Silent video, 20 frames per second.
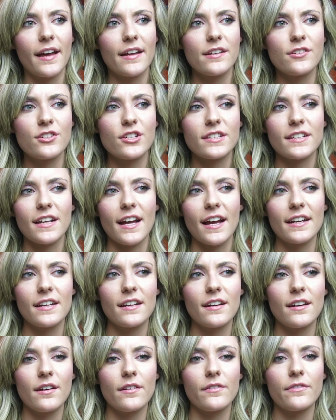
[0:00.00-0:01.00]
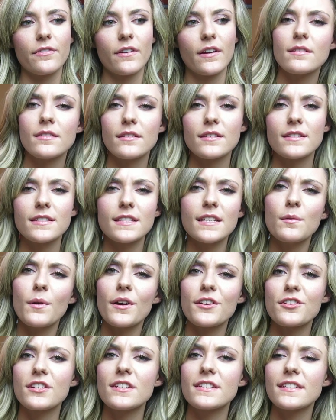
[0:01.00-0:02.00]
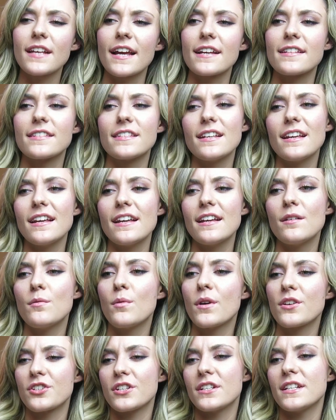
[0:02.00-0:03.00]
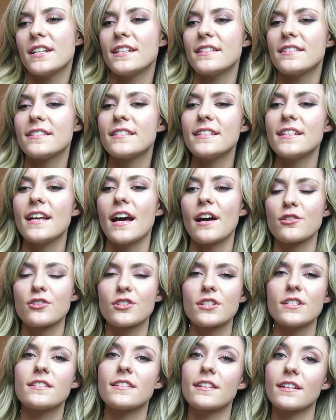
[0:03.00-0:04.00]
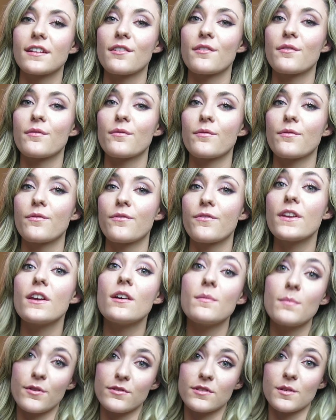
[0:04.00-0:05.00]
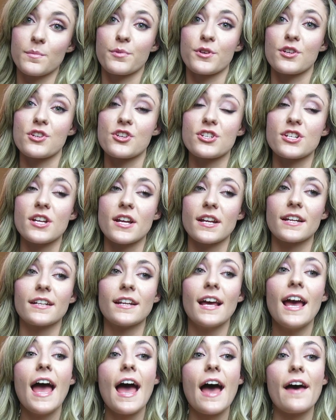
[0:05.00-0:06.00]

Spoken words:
and just kind of see what she's like, see what she needs, see how she's gonna feel most appreciated,